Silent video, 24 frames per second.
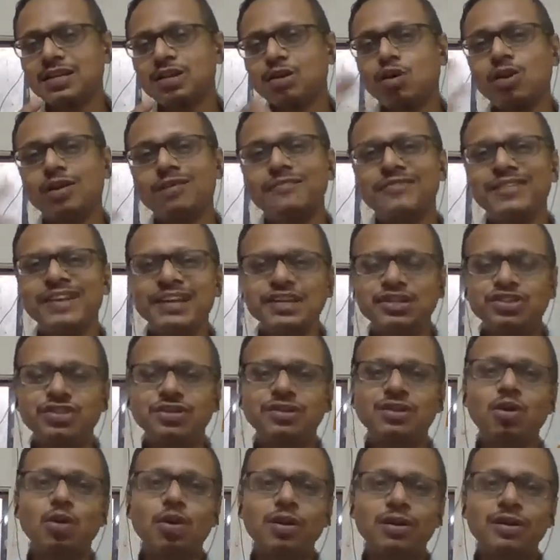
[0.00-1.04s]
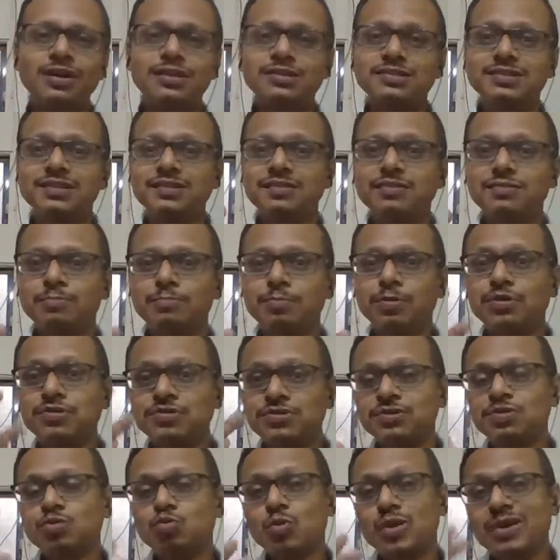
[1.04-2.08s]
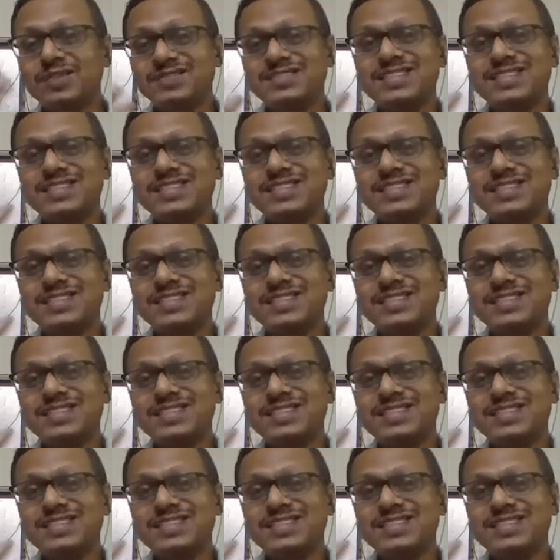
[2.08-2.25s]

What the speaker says: confidential, all these the persons who are